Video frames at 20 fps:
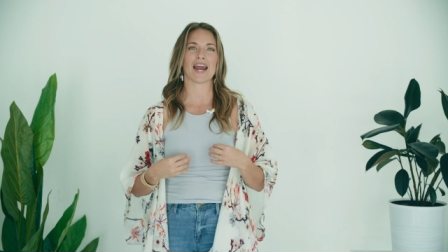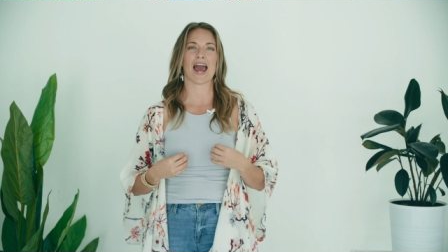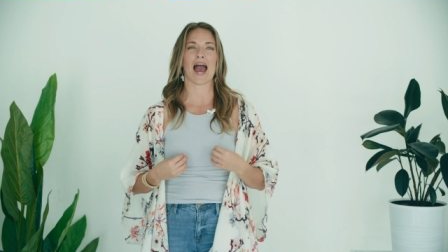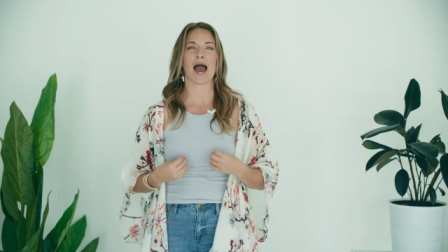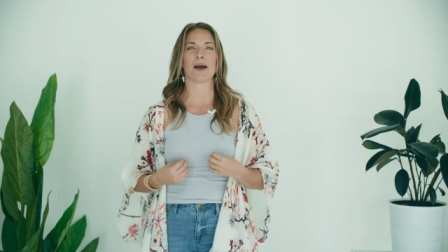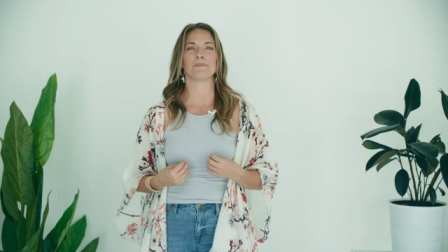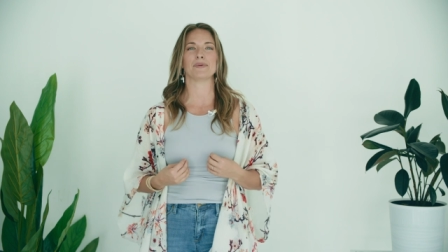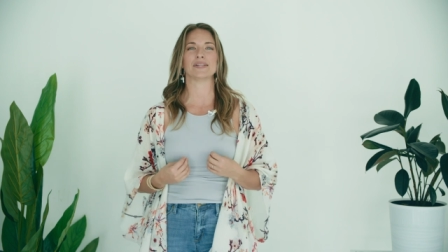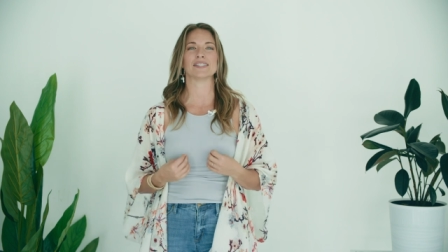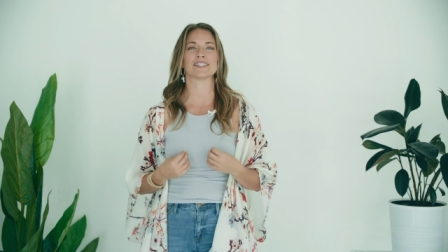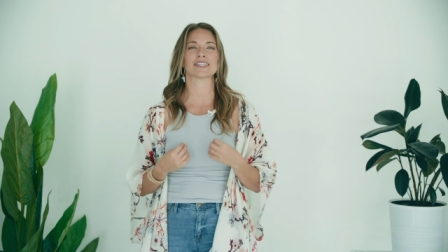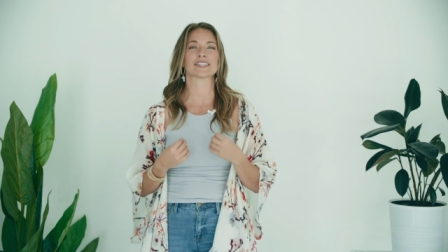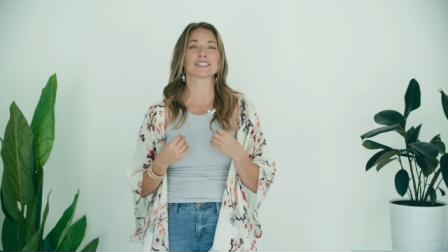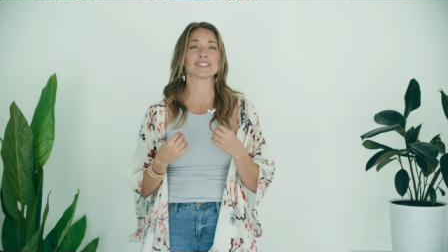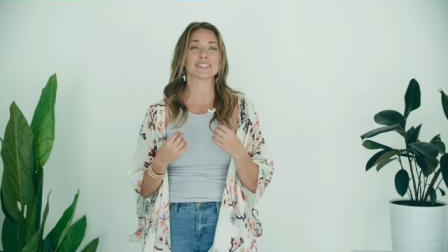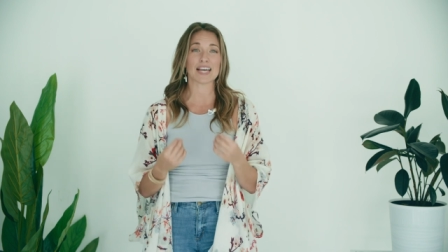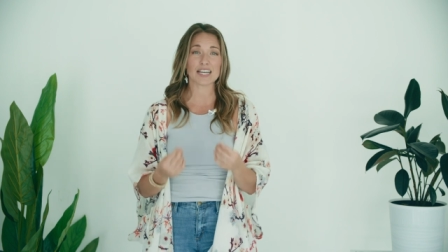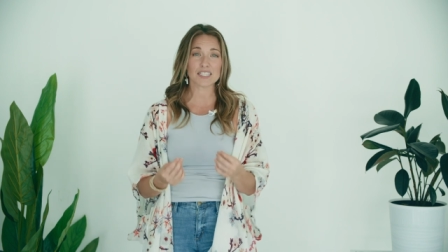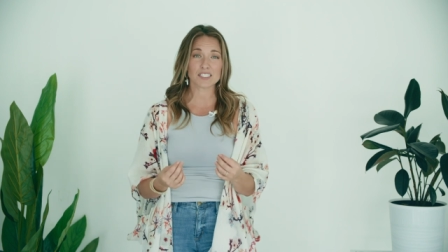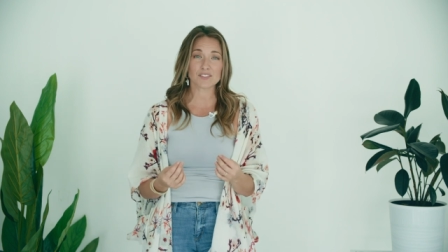and have been
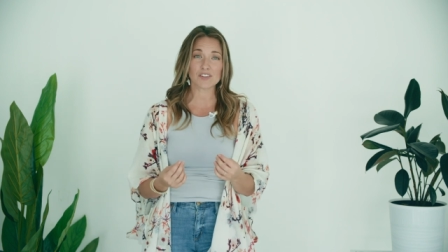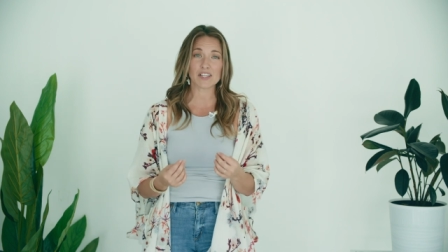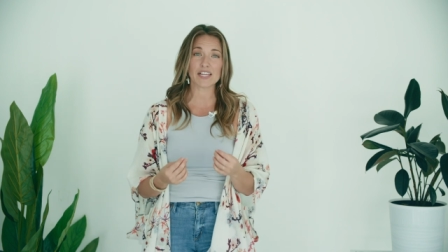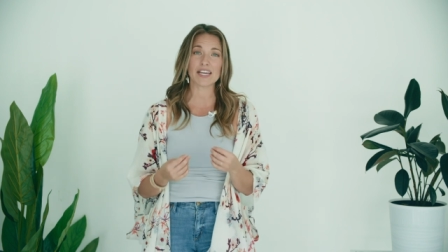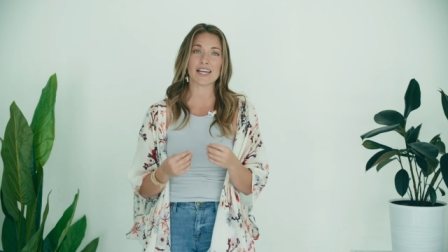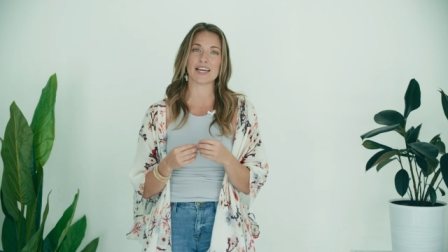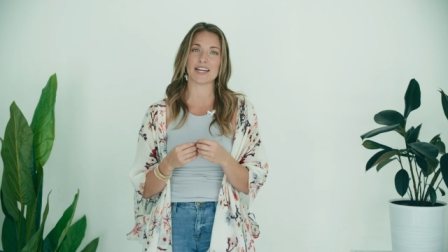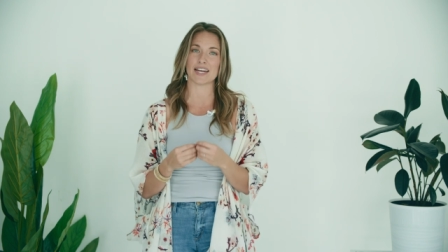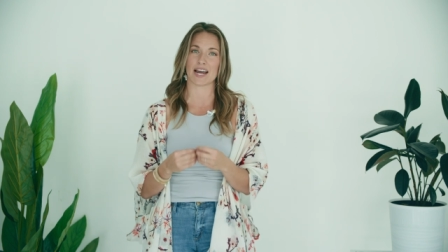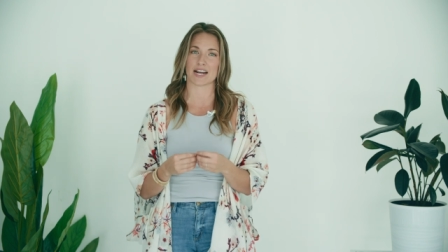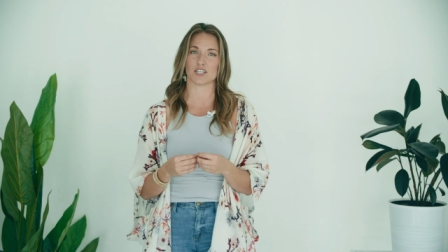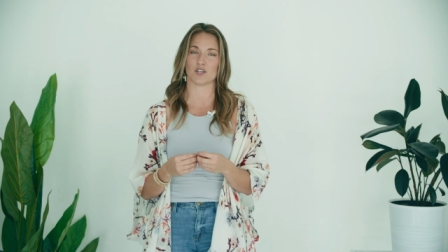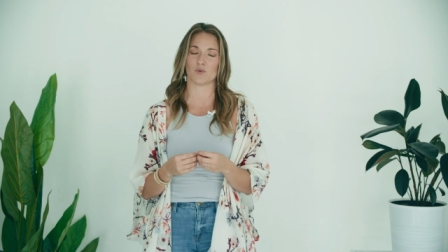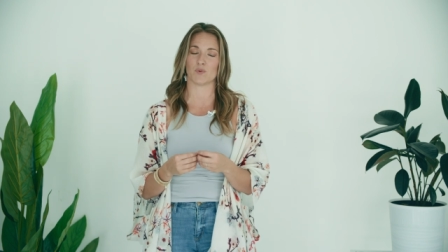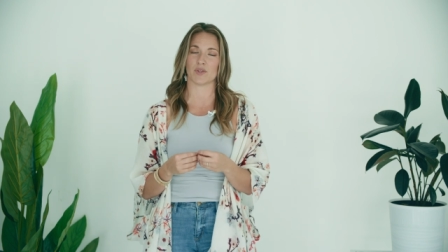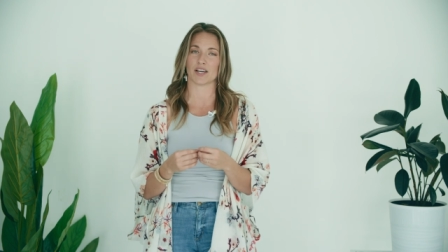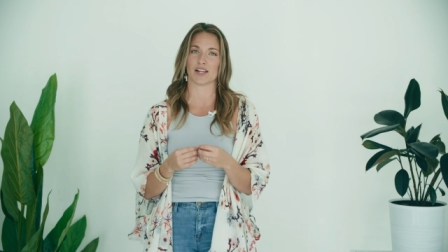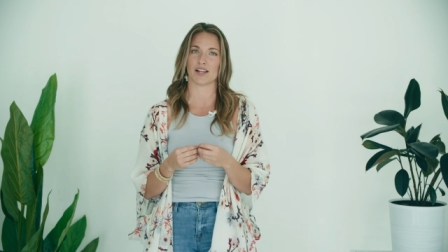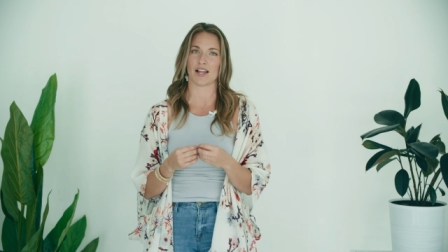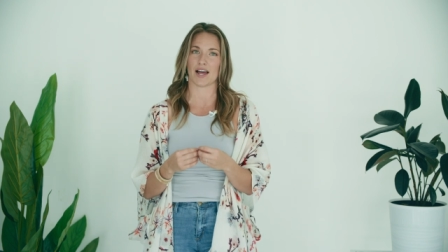successfully connected
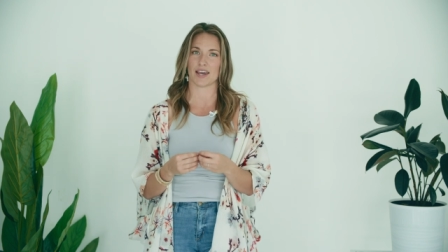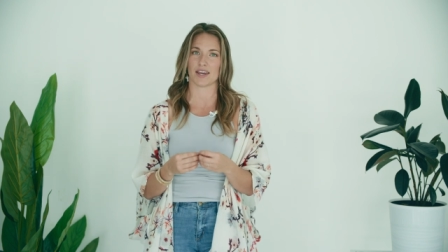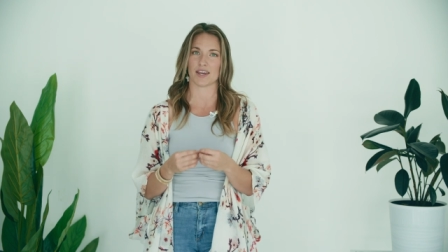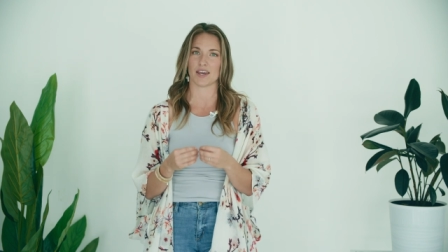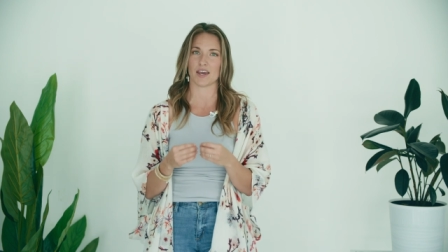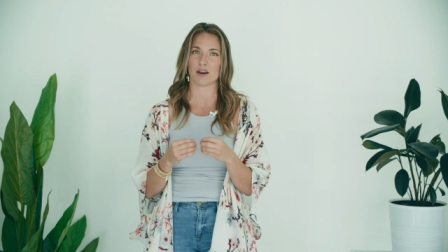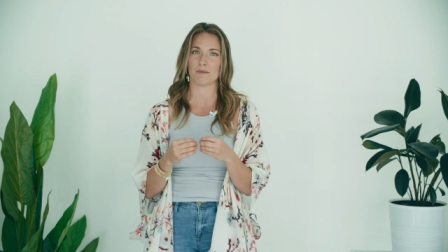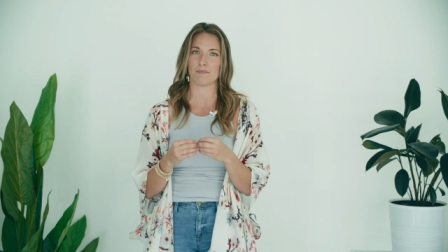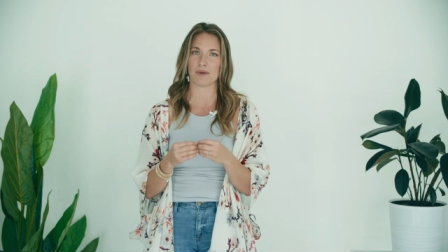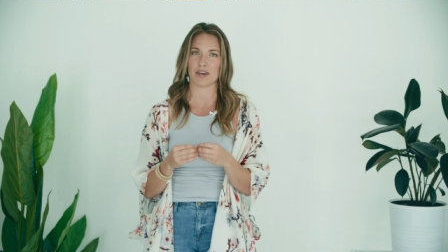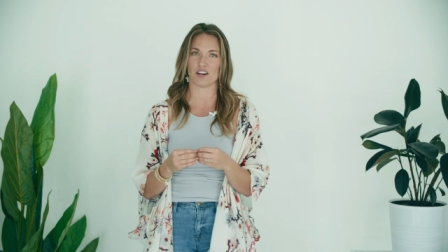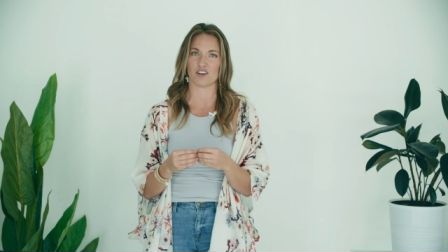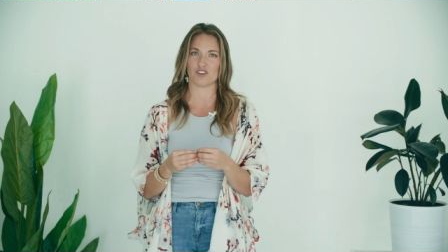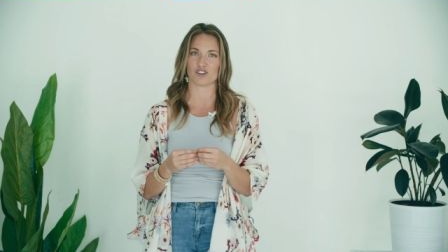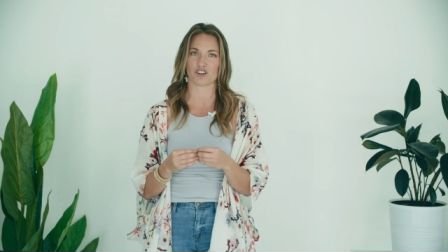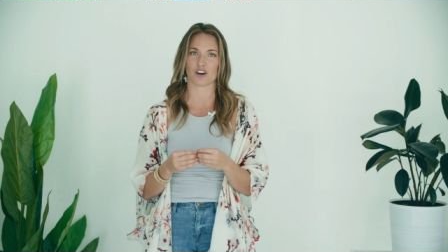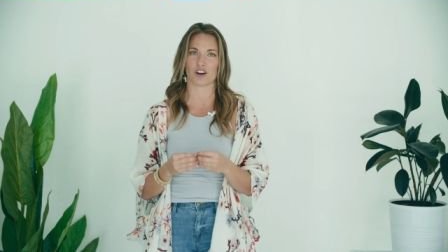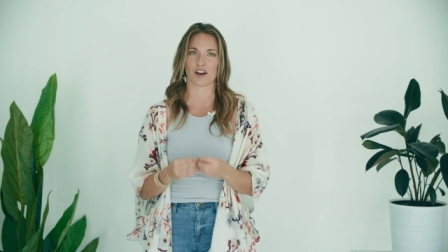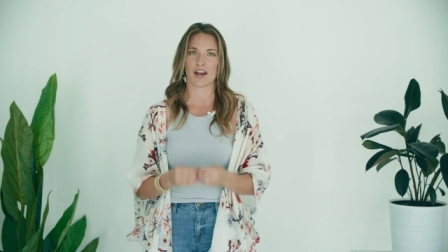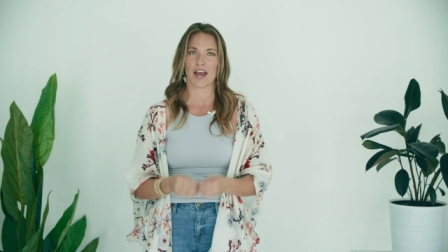with a client care
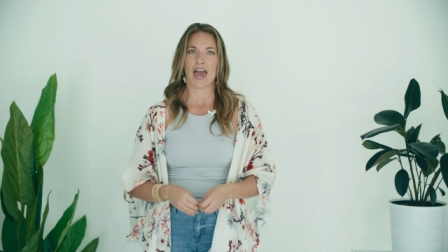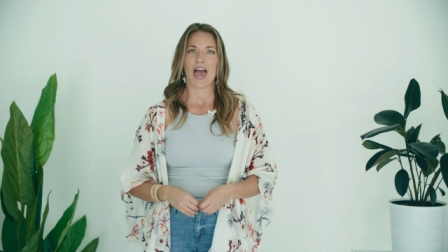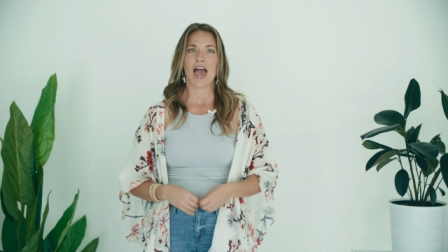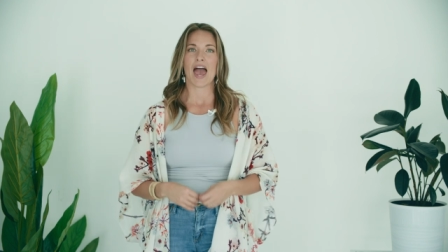manager